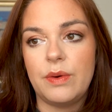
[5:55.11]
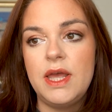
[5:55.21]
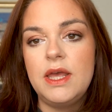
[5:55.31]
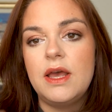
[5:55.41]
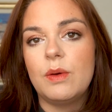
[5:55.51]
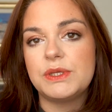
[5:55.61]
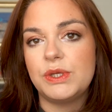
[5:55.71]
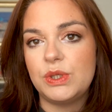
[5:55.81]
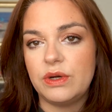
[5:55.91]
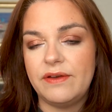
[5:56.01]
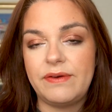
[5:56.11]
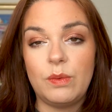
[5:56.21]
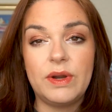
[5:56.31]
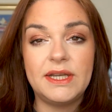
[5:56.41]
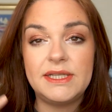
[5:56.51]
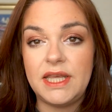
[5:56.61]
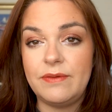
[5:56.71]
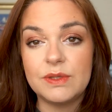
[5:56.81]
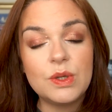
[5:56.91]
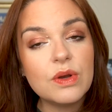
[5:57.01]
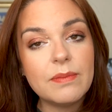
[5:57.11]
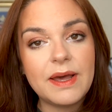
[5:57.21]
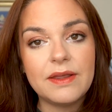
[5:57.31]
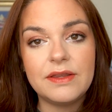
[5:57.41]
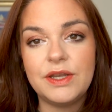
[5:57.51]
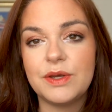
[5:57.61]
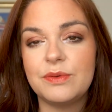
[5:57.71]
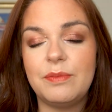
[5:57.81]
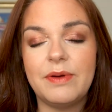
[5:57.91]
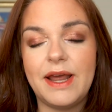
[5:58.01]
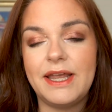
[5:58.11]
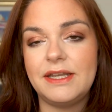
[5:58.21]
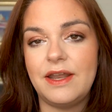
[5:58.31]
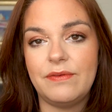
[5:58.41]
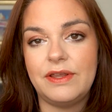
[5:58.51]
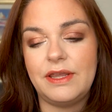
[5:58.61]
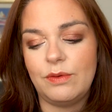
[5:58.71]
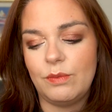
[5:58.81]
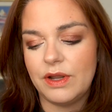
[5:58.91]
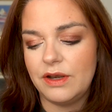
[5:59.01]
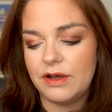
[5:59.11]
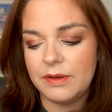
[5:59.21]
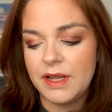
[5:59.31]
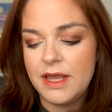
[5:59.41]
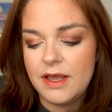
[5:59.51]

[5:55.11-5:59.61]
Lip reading: I wasn't sure if I wanted to even talk about, you know, the brand and everything and whatnot.